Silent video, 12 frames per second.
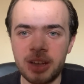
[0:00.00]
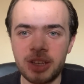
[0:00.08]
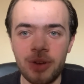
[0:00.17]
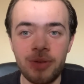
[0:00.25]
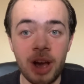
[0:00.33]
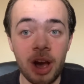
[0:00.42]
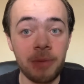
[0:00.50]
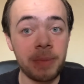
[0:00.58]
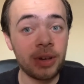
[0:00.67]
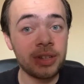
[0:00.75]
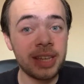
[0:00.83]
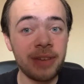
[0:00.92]
I don't know,
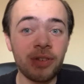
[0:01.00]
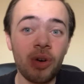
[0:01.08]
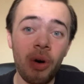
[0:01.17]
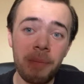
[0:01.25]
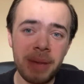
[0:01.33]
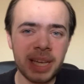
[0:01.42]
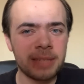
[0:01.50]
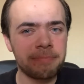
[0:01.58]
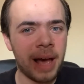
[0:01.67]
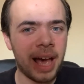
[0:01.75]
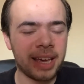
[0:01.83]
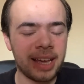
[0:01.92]
because they've got a mixed
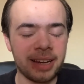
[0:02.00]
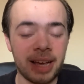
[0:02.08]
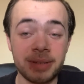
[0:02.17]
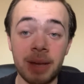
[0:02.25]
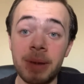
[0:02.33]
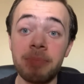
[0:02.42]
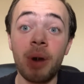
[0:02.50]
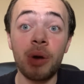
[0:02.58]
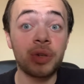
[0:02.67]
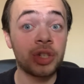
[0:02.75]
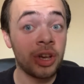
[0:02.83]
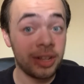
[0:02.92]
bag in games. I mean,
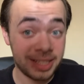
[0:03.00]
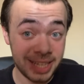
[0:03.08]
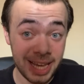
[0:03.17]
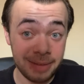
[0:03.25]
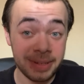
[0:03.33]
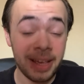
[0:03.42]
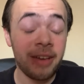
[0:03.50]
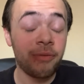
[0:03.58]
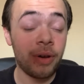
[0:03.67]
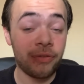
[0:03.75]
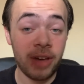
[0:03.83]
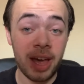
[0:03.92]
most teams
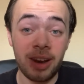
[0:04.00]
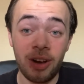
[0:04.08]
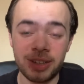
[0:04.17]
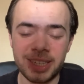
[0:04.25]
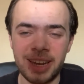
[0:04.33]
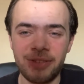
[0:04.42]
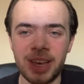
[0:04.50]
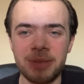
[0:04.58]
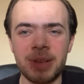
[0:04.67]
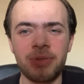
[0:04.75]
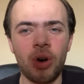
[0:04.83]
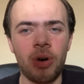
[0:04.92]
with their last 11
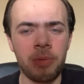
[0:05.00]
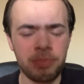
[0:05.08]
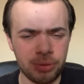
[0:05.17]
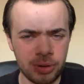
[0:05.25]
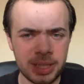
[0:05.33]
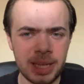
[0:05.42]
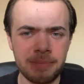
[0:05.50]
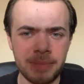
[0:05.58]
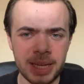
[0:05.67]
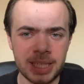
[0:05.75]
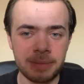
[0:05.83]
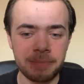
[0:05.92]
games have got a pretty
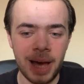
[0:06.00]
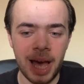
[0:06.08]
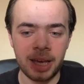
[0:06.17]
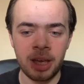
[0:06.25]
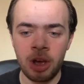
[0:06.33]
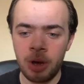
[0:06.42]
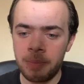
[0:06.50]
mixed bag.